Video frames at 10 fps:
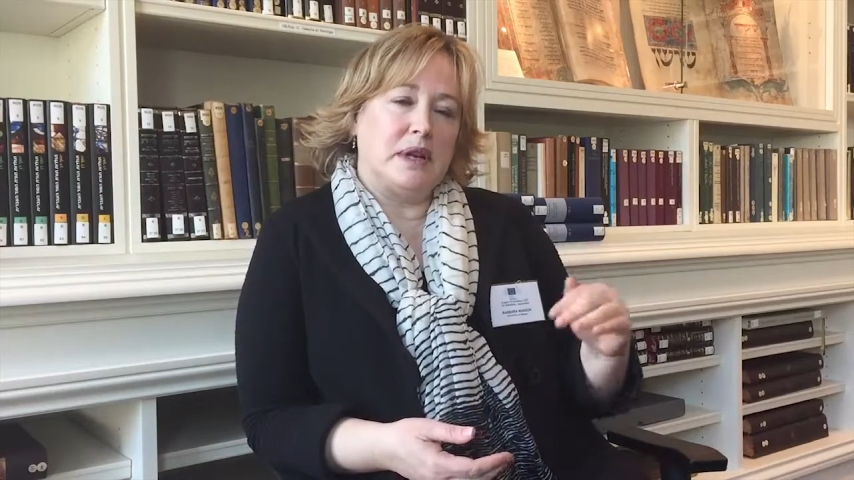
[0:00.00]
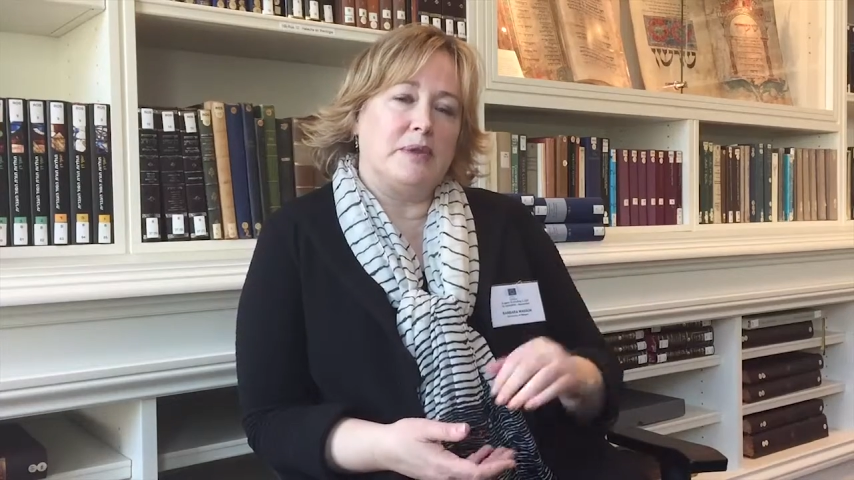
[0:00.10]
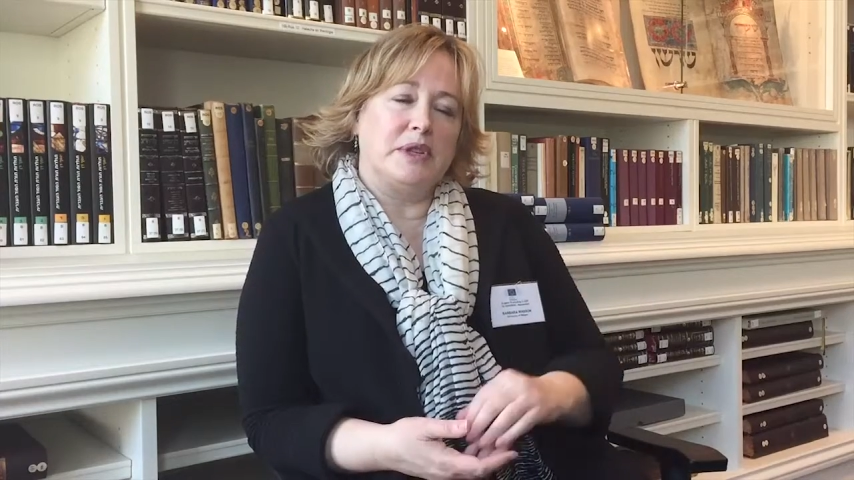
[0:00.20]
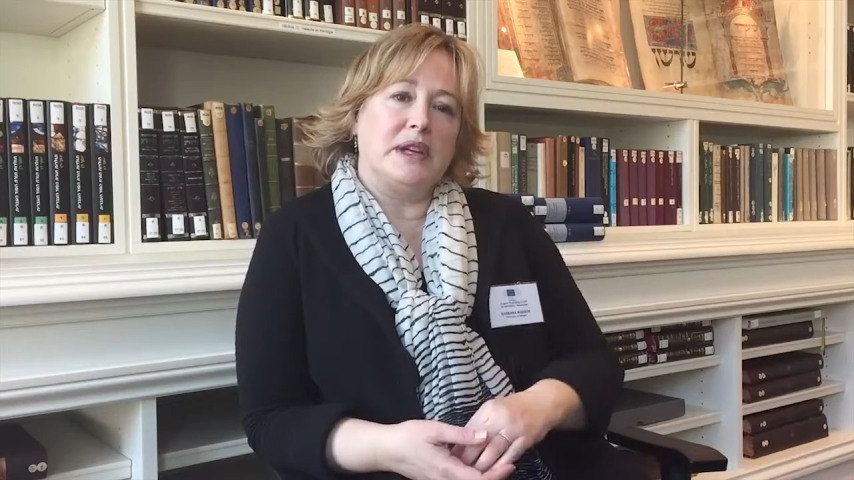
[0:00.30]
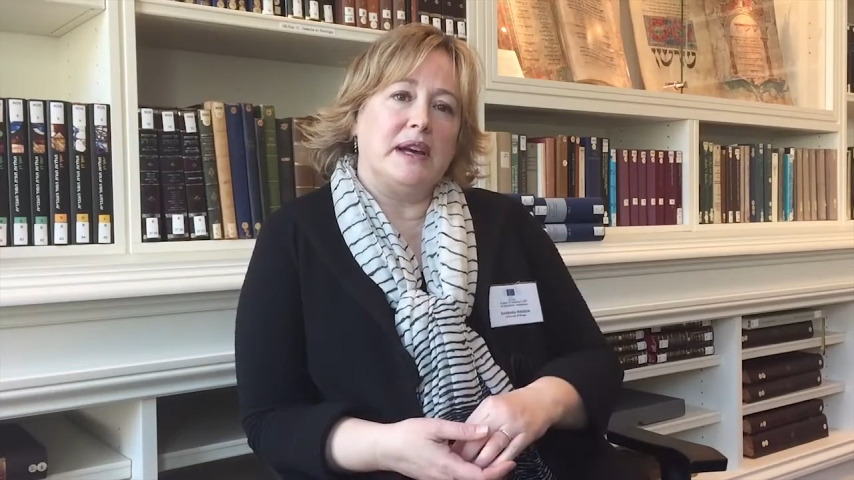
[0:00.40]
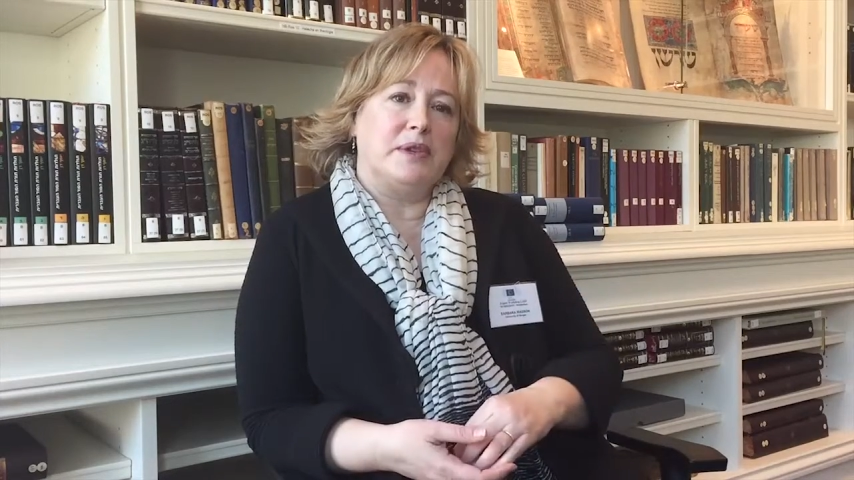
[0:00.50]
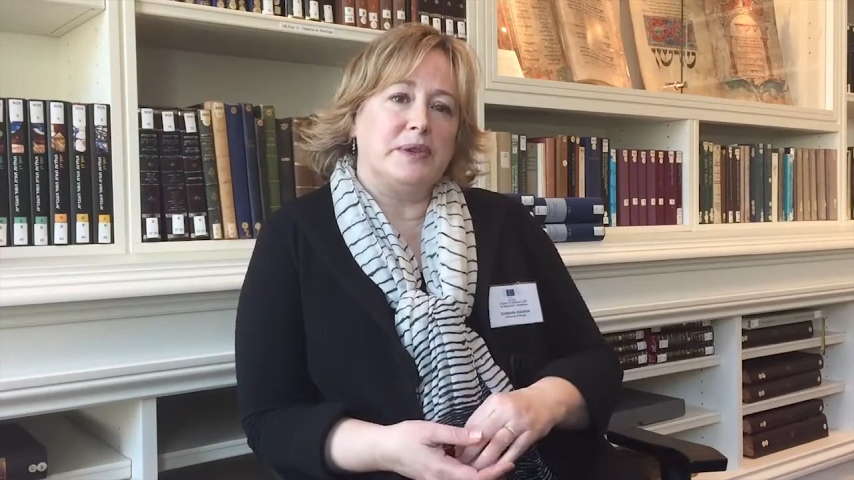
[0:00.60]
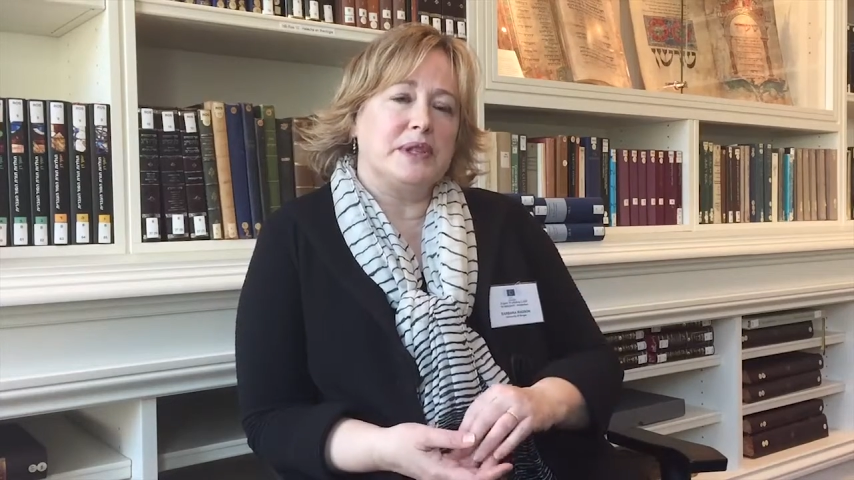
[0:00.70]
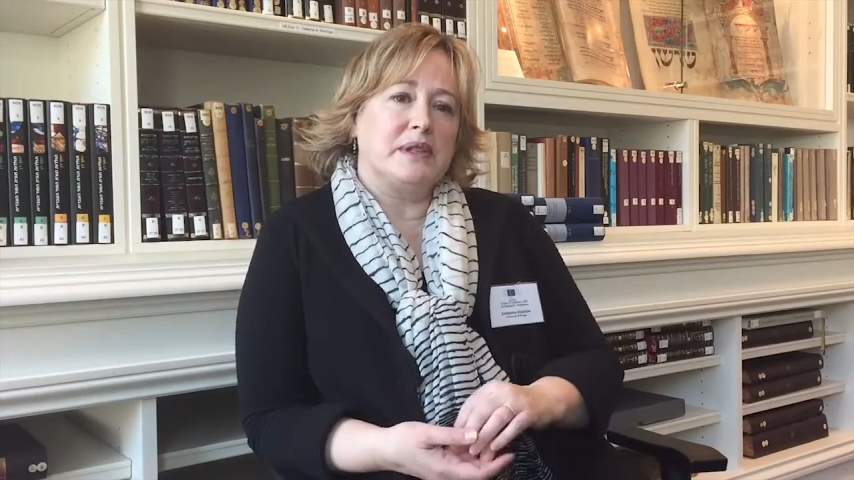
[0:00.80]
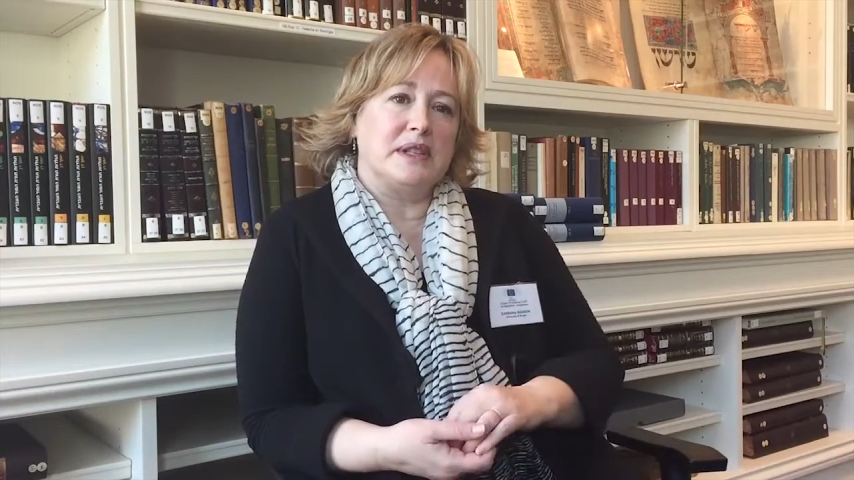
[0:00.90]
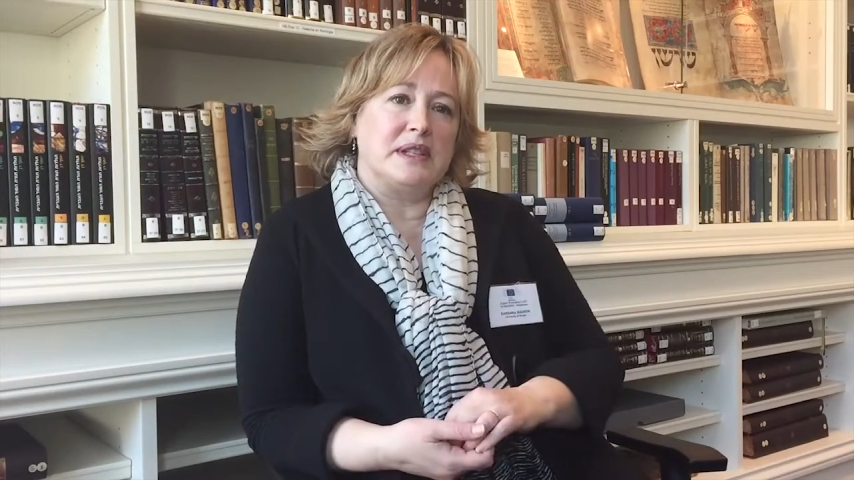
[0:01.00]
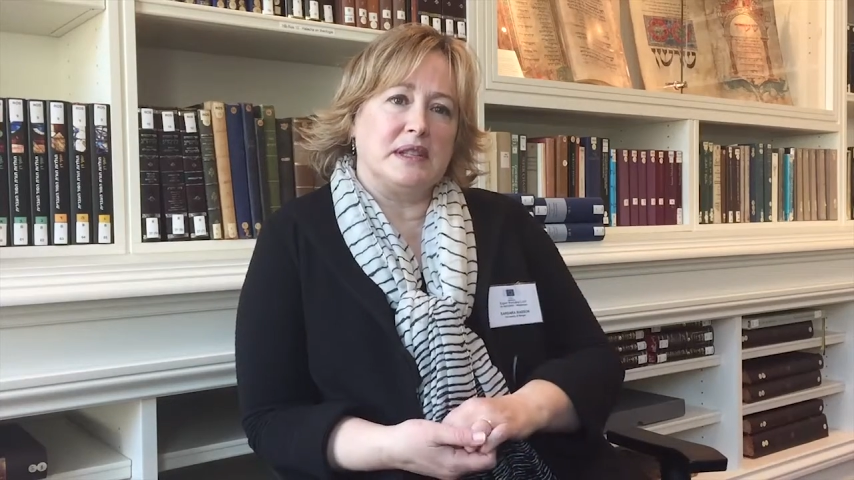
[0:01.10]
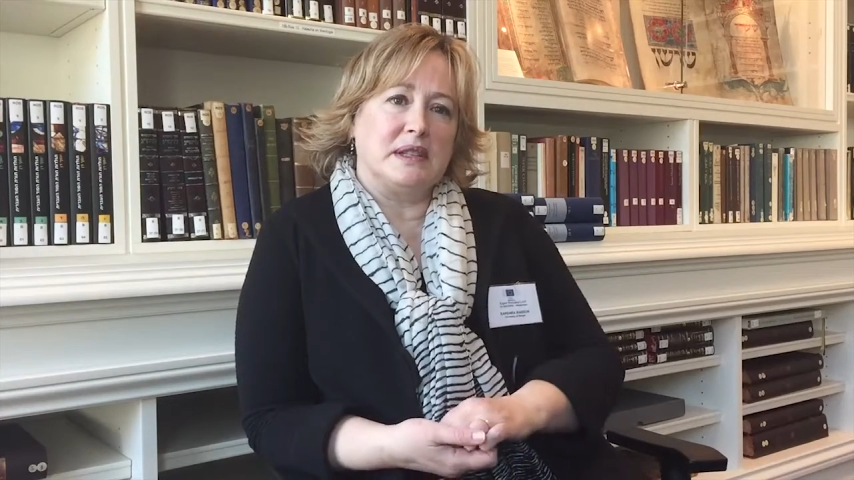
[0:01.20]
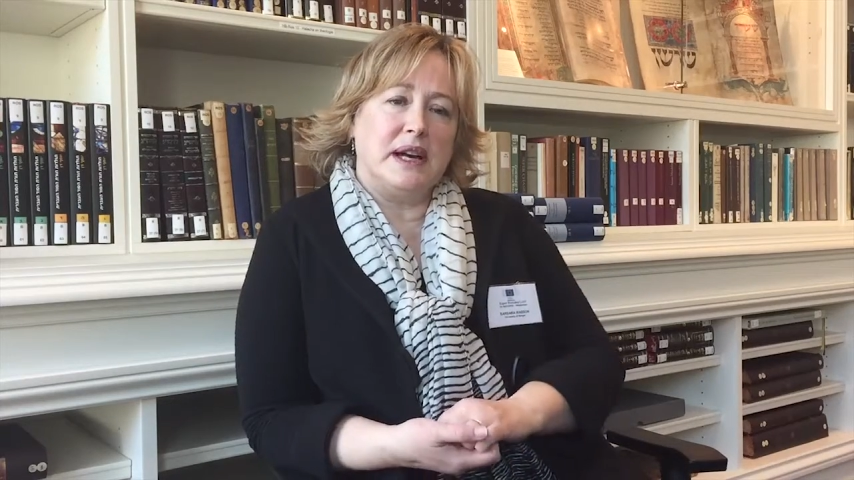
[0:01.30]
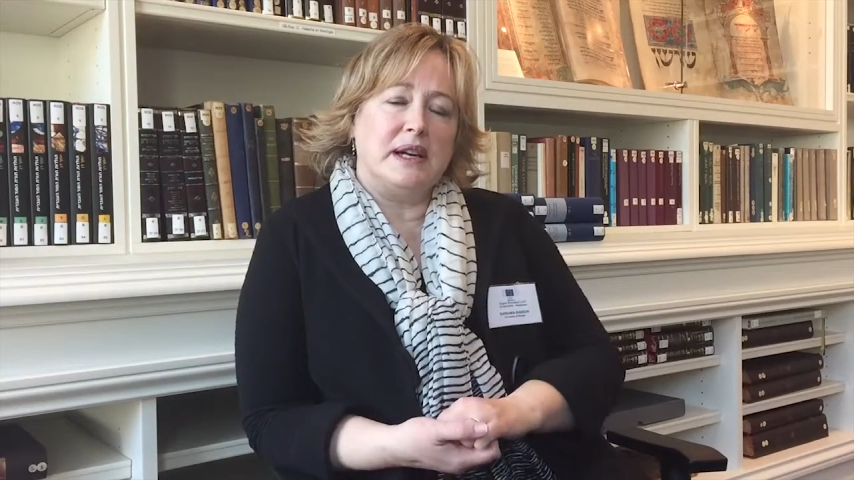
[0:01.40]
county levels, things
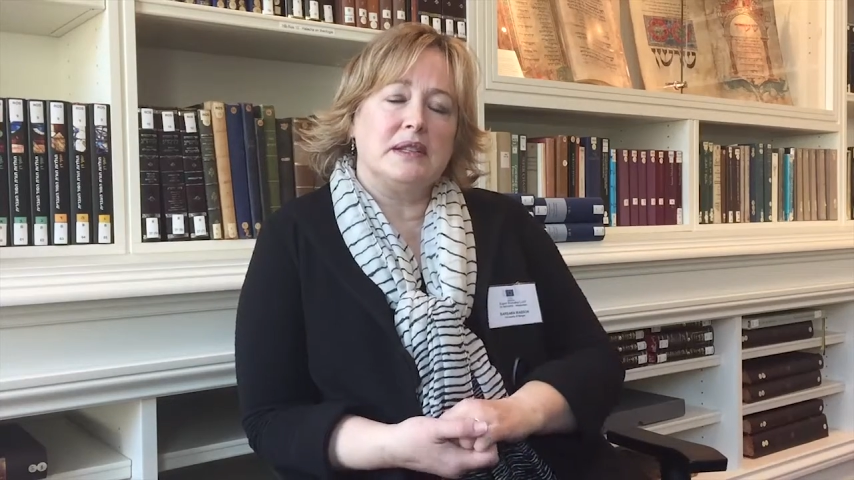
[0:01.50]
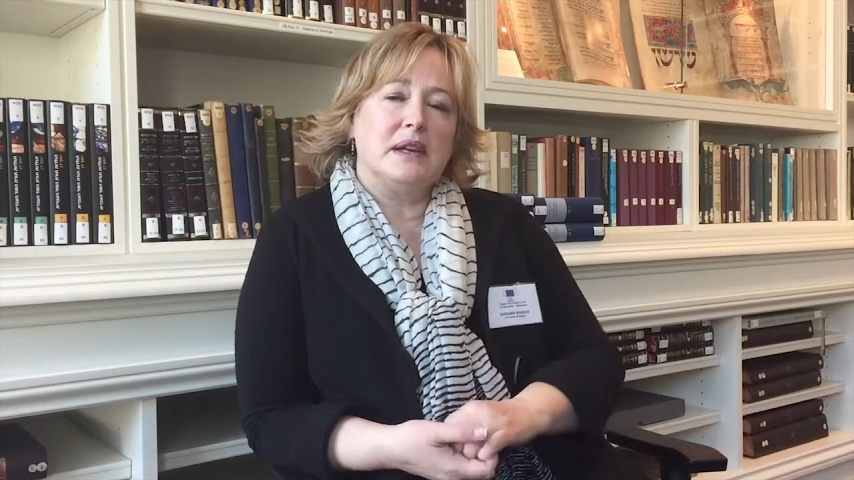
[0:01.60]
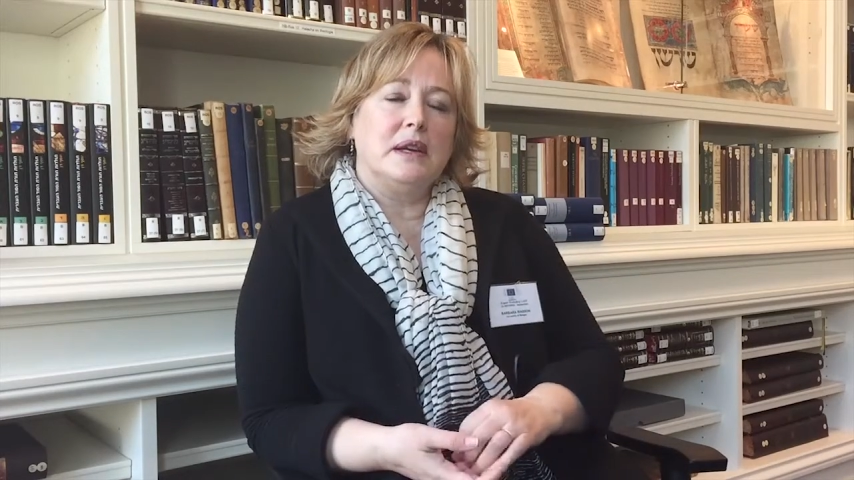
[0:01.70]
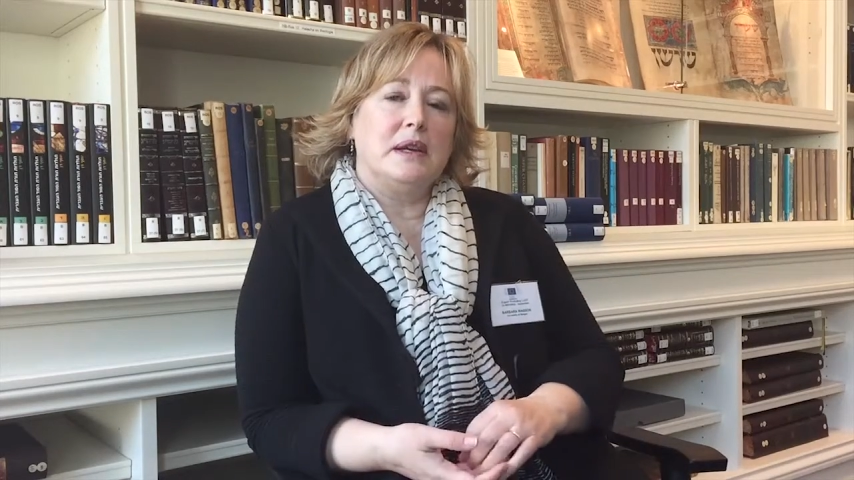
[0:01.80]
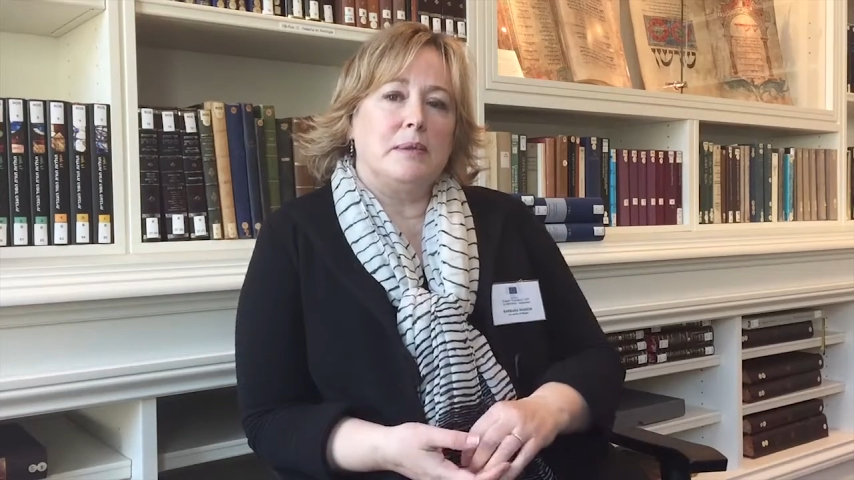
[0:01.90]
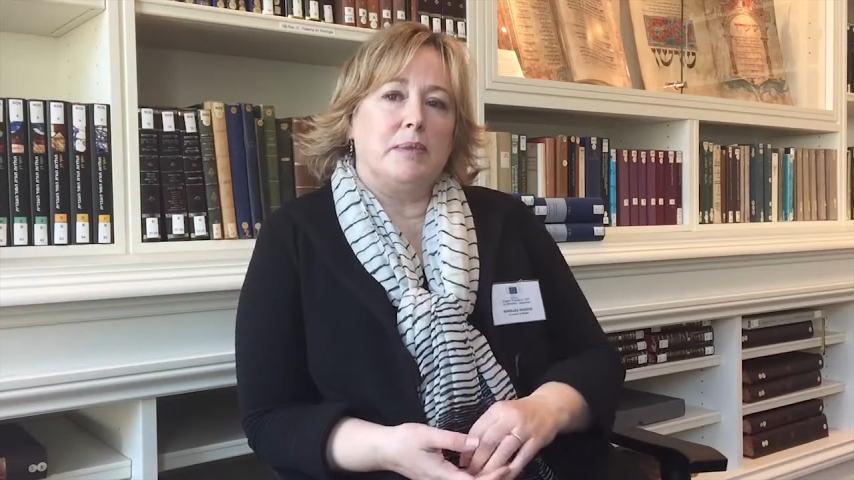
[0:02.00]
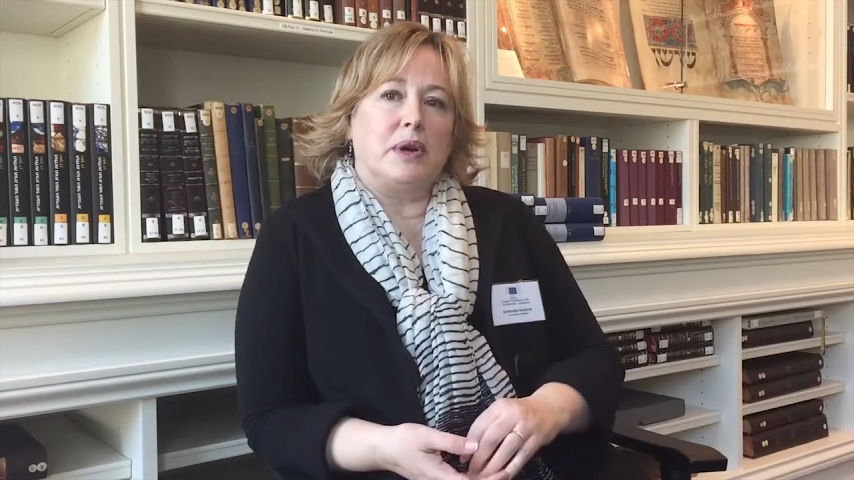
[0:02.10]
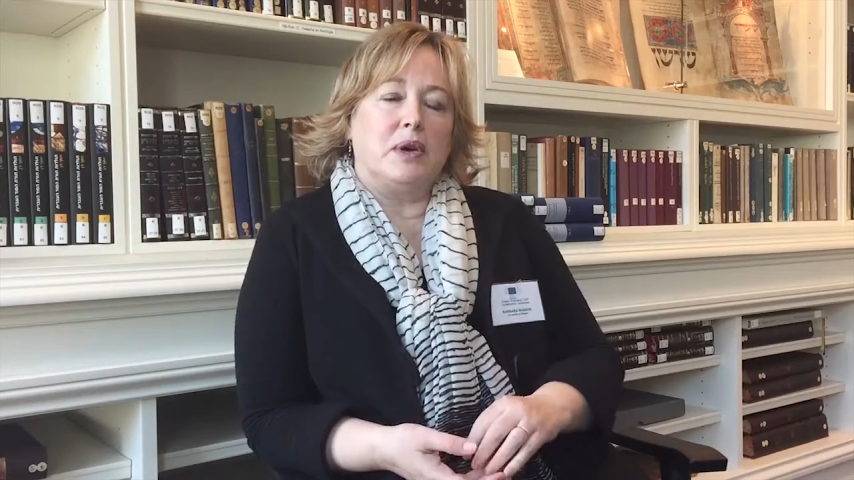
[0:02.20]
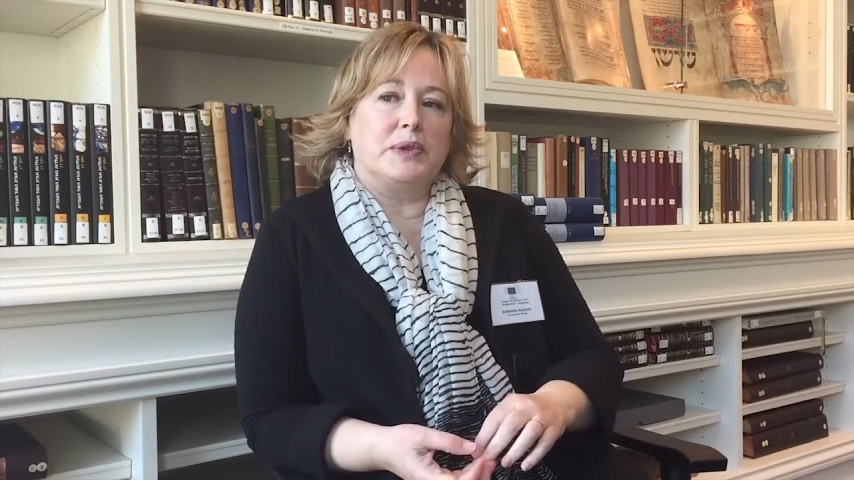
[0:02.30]
like that, but